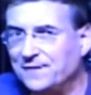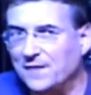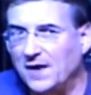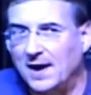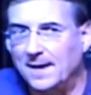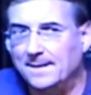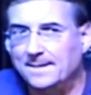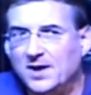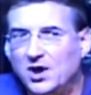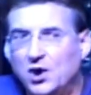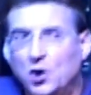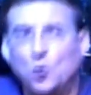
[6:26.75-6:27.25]

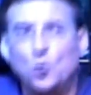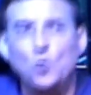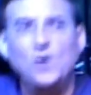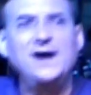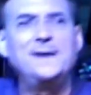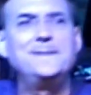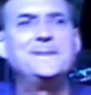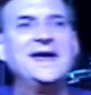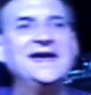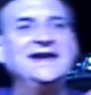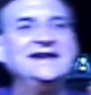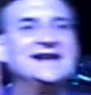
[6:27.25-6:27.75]
from,
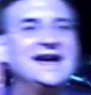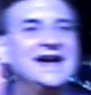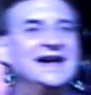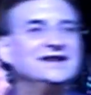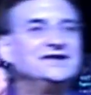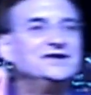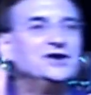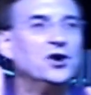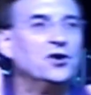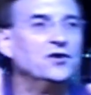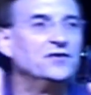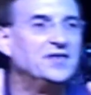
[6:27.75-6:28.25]
we may
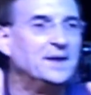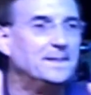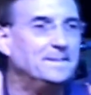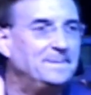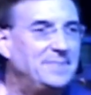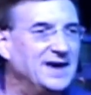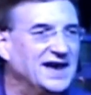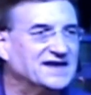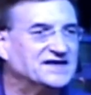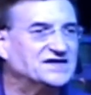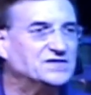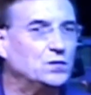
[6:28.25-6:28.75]
not know the
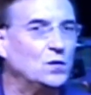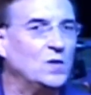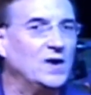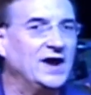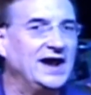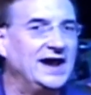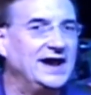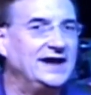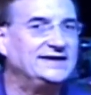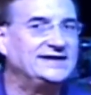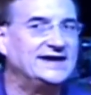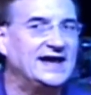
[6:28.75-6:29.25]
best
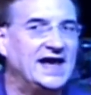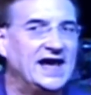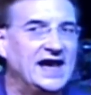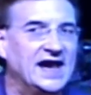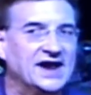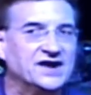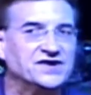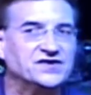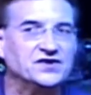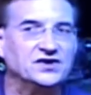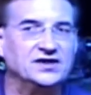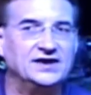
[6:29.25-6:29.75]
way to
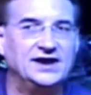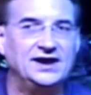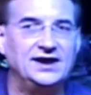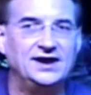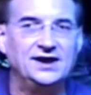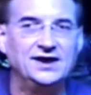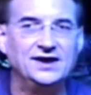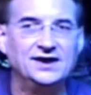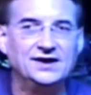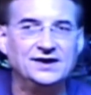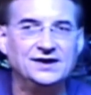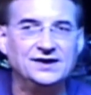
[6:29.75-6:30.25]

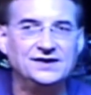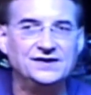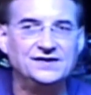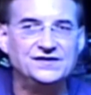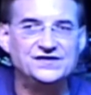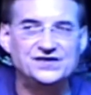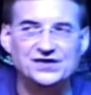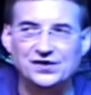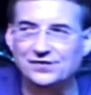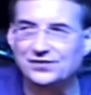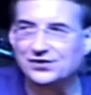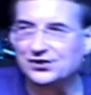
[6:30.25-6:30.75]
actually
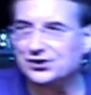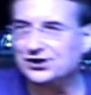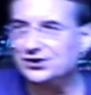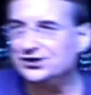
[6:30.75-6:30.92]
share the